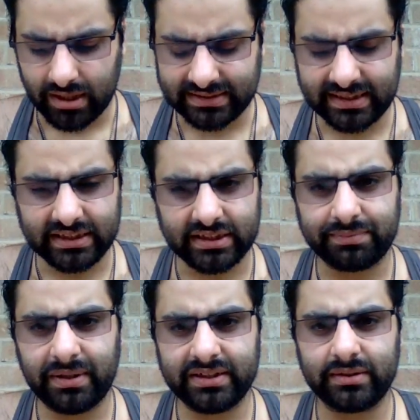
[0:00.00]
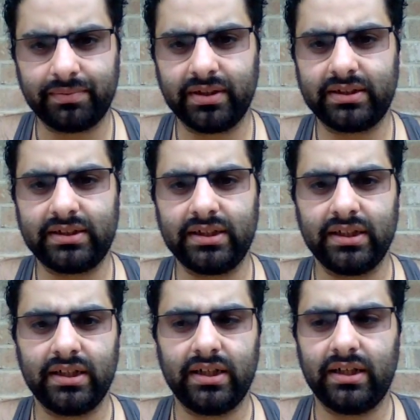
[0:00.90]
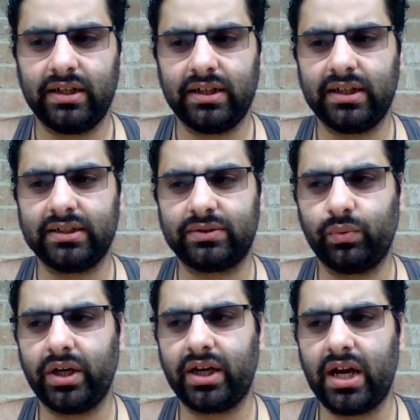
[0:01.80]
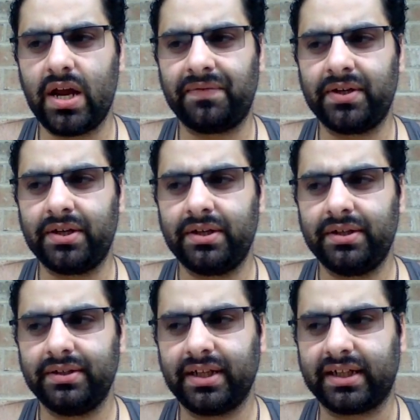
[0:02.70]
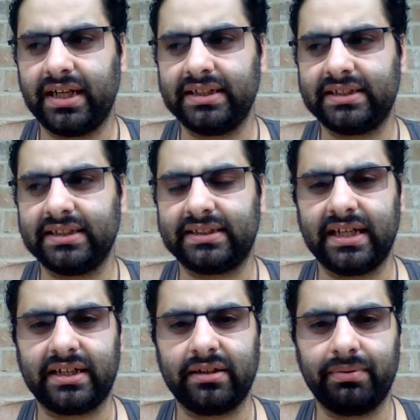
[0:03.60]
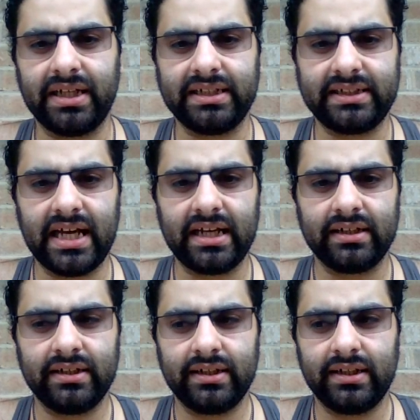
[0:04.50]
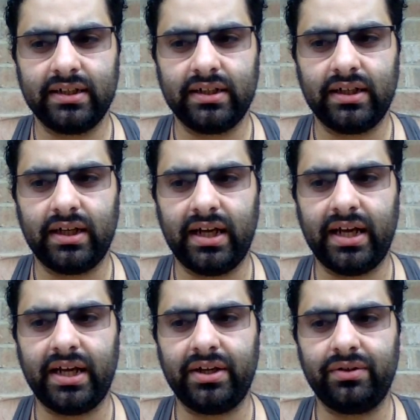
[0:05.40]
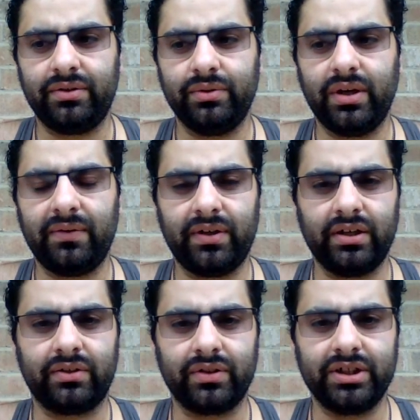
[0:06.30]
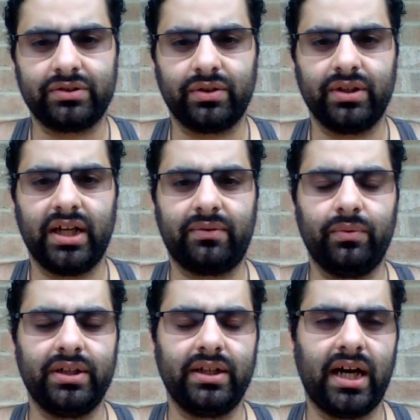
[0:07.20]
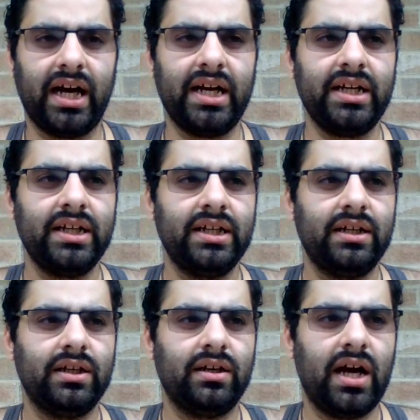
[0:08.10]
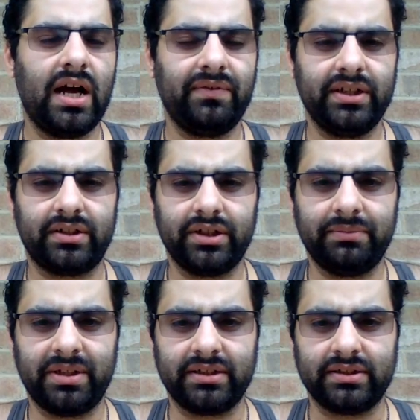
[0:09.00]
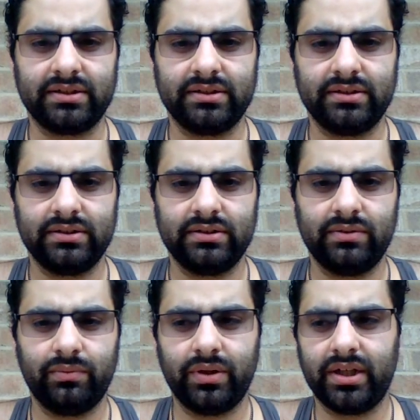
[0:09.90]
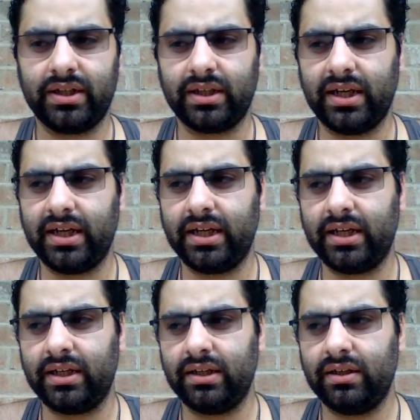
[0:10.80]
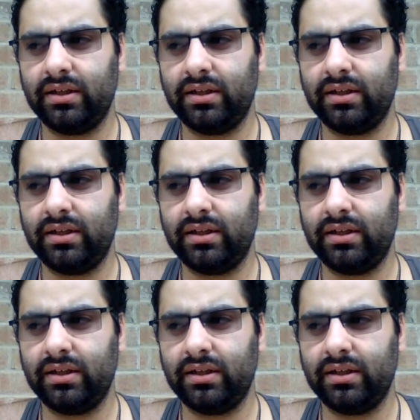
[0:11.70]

state responsibility is wherever the case is taking place at, and whoever agrees on. Like when I have an agreement with a